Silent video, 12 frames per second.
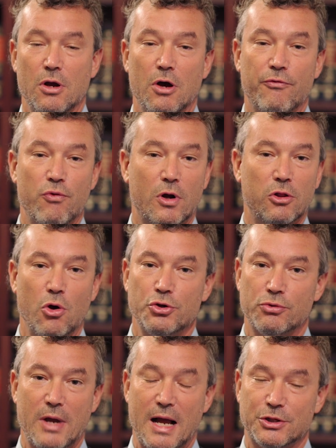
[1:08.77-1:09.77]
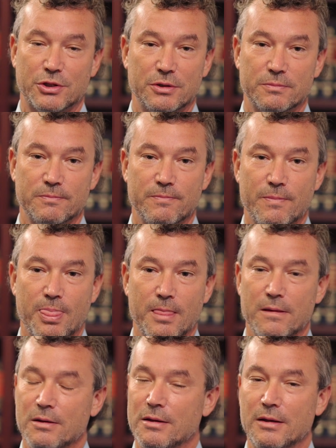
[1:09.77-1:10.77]
A foreclosure action
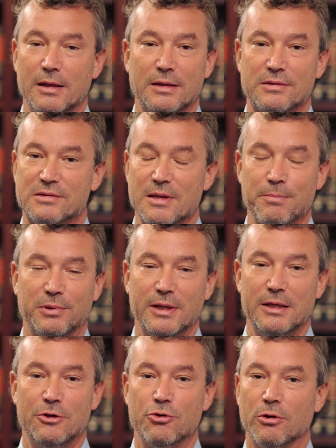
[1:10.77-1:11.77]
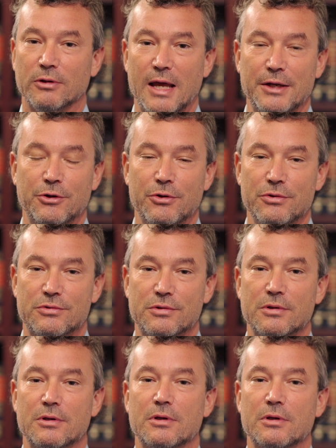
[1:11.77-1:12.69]
is simply your lender's